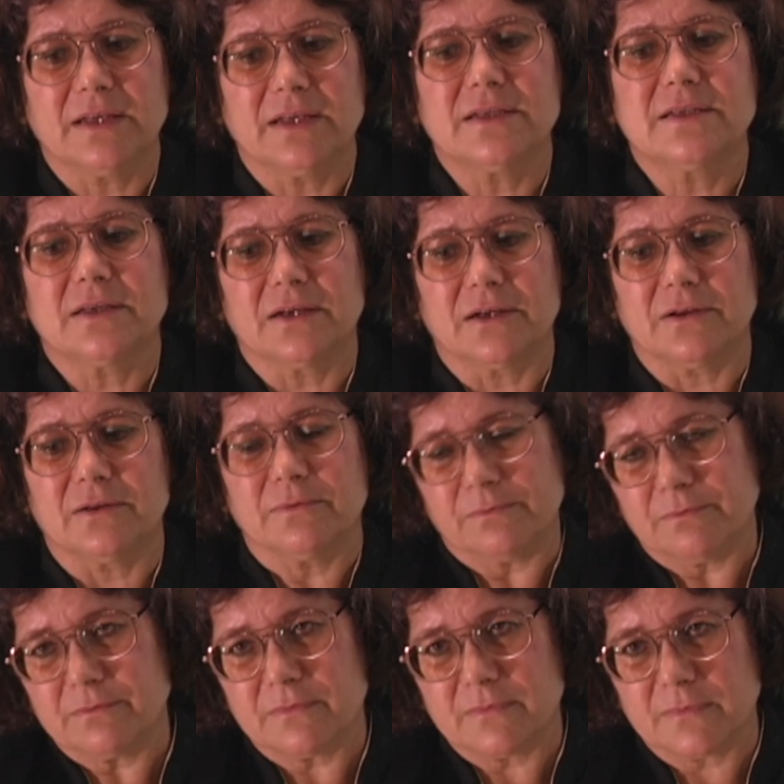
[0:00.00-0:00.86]

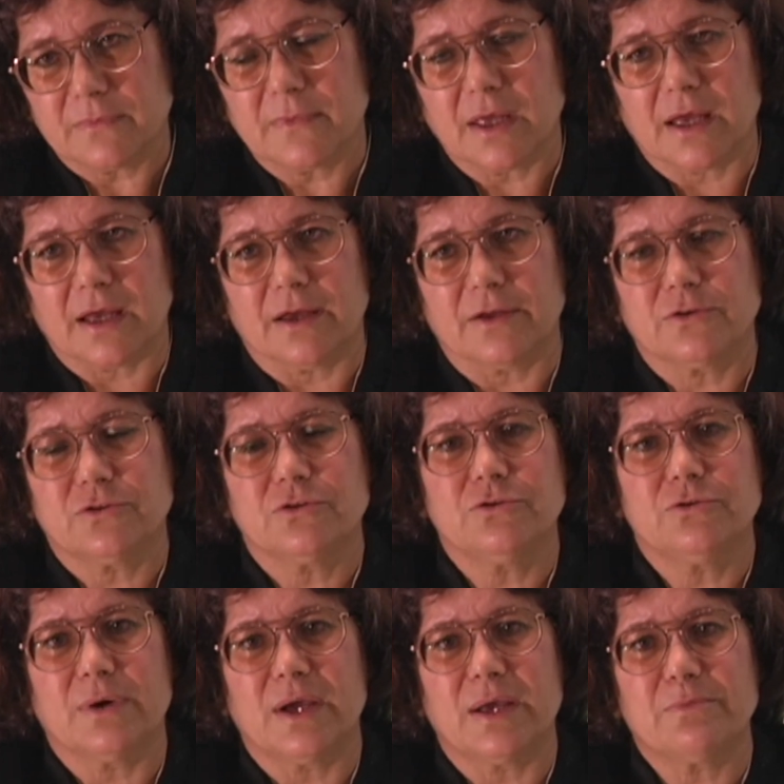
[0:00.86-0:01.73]
until
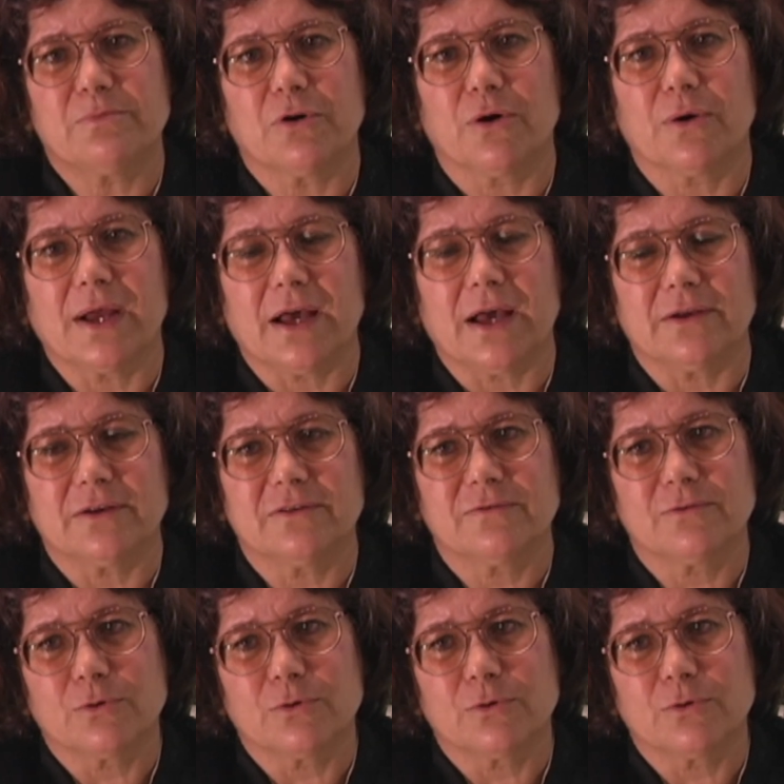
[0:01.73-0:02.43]
228 broke out.